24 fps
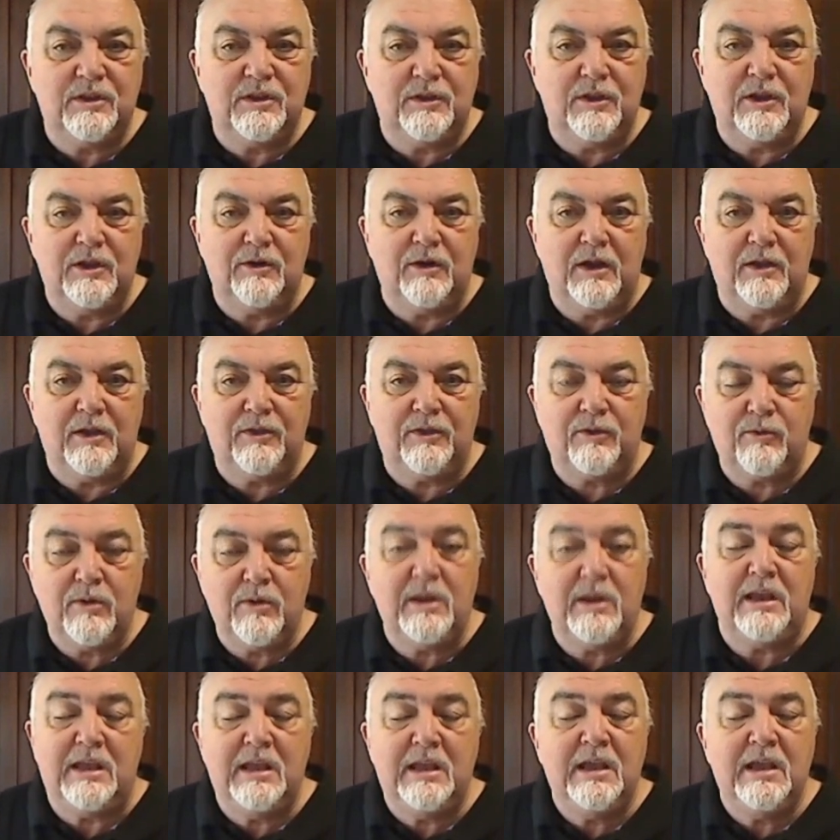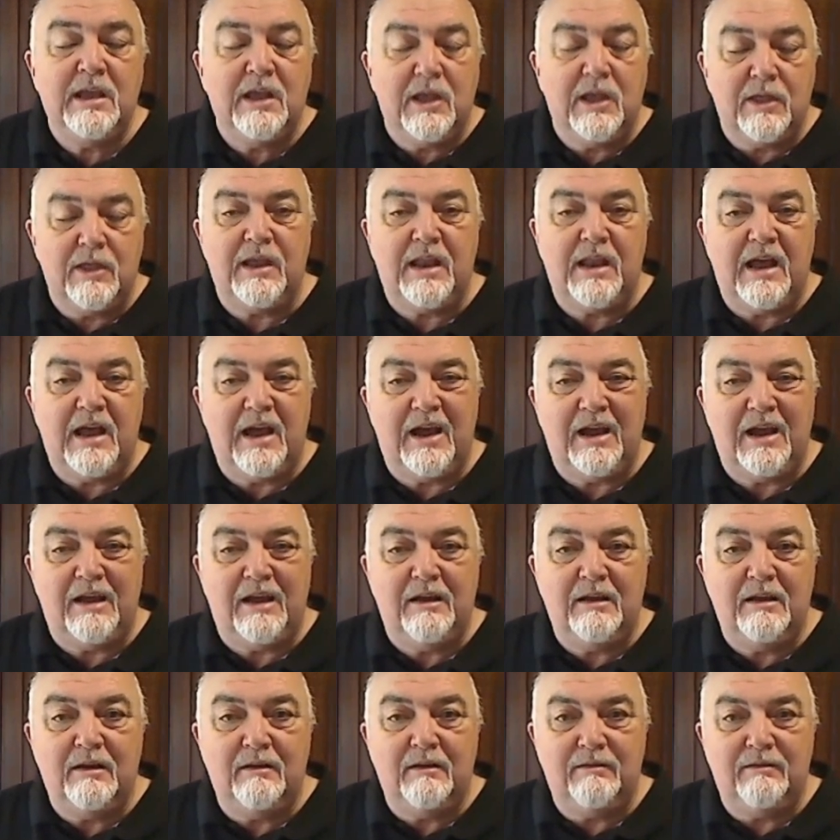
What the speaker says: there are 3 that are